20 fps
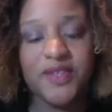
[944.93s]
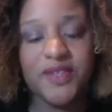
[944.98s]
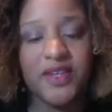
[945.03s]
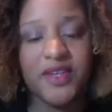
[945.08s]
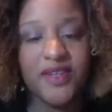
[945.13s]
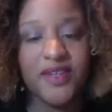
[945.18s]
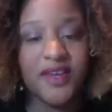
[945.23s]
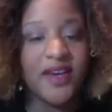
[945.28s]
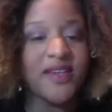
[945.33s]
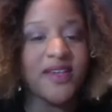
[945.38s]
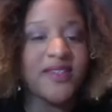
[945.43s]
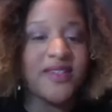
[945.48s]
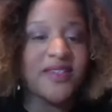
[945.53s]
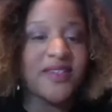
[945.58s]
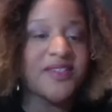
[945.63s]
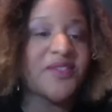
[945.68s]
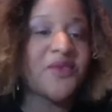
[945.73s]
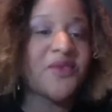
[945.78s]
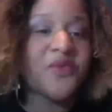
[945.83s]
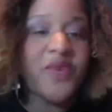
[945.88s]
yes. And
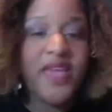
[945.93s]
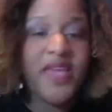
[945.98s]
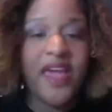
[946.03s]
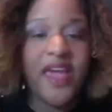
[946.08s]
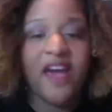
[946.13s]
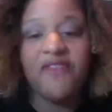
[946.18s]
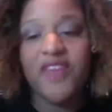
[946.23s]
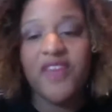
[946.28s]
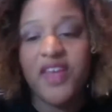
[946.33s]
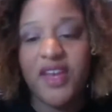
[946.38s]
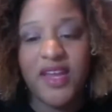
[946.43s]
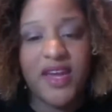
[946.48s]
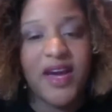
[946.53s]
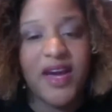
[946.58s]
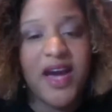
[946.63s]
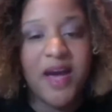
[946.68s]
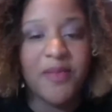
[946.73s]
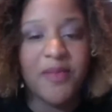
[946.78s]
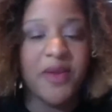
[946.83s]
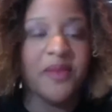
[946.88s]
so we have that in
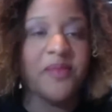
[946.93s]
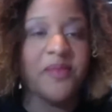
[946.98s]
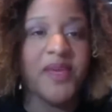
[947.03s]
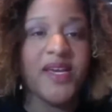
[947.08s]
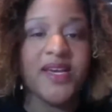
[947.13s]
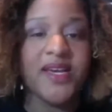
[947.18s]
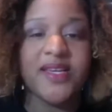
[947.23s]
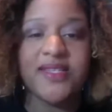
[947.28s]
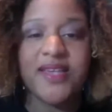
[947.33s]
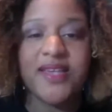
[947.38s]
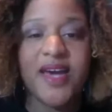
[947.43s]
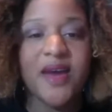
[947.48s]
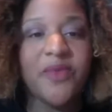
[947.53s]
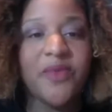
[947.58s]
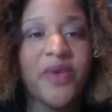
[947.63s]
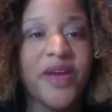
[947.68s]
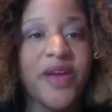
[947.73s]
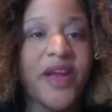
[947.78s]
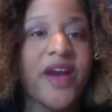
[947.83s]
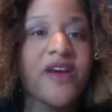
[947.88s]
common, because I
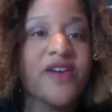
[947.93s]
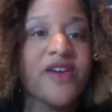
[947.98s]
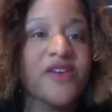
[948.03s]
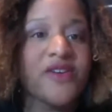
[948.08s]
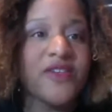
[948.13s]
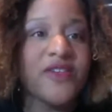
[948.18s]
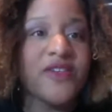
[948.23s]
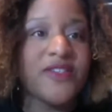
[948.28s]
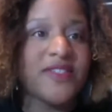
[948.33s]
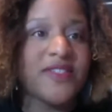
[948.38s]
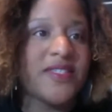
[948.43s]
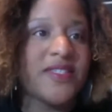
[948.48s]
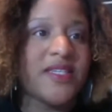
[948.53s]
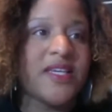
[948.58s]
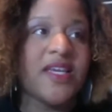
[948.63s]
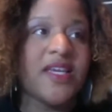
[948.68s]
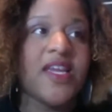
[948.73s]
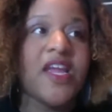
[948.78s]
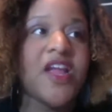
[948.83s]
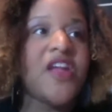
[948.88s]
want our girls to
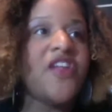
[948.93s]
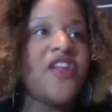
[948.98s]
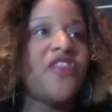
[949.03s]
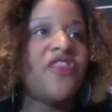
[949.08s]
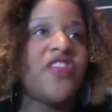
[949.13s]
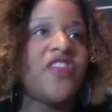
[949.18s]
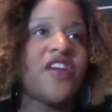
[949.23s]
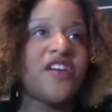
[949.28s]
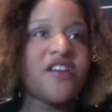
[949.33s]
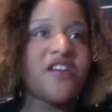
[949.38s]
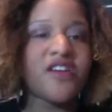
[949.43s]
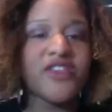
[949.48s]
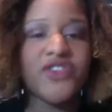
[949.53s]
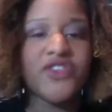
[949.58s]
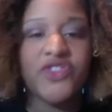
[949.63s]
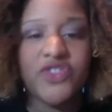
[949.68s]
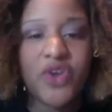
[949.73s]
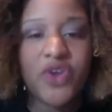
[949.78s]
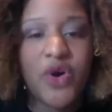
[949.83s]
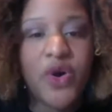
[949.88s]
see there are
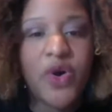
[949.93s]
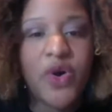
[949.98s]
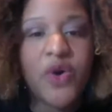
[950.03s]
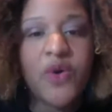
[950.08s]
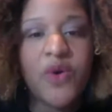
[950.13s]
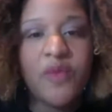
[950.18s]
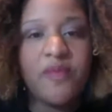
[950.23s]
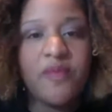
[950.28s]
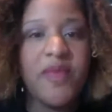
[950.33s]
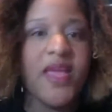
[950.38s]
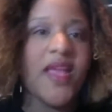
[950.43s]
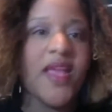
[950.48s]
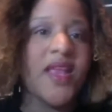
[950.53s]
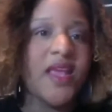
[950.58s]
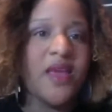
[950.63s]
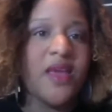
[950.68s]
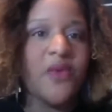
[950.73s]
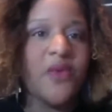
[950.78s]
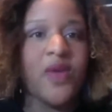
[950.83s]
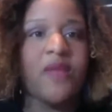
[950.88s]
so many
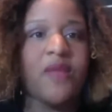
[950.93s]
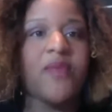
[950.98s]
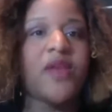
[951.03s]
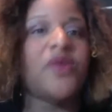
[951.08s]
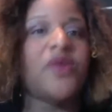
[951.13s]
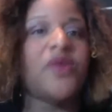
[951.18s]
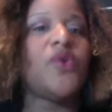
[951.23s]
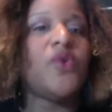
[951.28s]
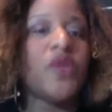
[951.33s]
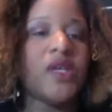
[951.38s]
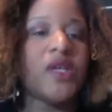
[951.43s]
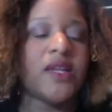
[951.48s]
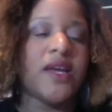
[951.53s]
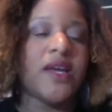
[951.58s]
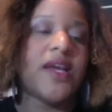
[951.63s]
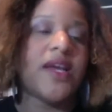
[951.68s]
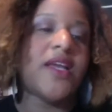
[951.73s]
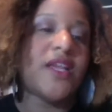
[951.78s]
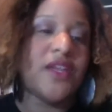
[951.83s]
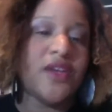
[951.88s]
women who look
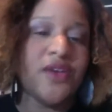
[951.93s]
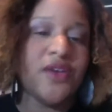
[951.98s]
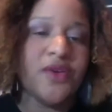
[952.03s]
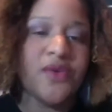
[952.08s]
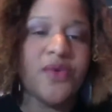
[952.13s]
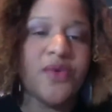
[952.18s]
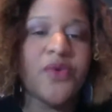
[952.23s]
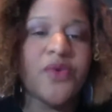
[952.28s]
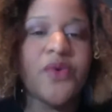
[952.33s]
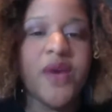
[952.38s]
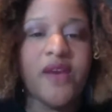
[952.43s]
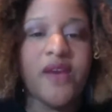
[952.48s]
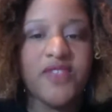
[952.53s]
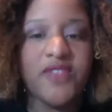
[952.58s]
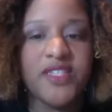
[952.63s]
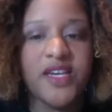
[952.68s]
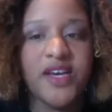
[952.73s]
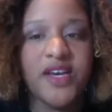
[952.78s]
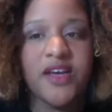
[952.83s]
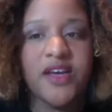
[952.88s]
like you who have
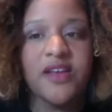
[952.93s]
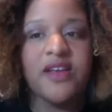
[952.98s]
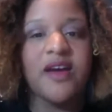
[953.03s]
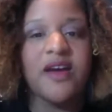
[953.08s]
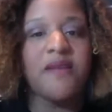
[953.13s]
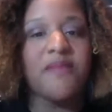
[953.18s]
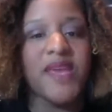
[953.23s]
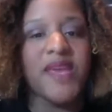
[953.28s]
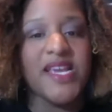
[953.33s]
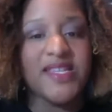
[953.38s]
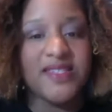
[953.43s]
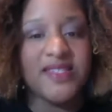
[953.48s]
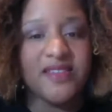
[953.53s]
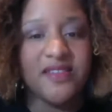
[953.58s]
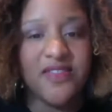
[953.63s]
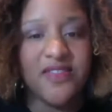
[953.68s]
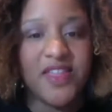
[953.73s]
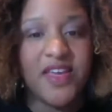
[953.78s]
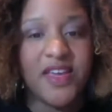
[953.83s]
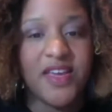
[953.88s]
done amazing
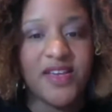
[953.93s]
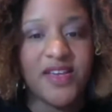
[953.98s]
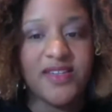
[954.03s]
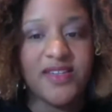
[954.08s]
things.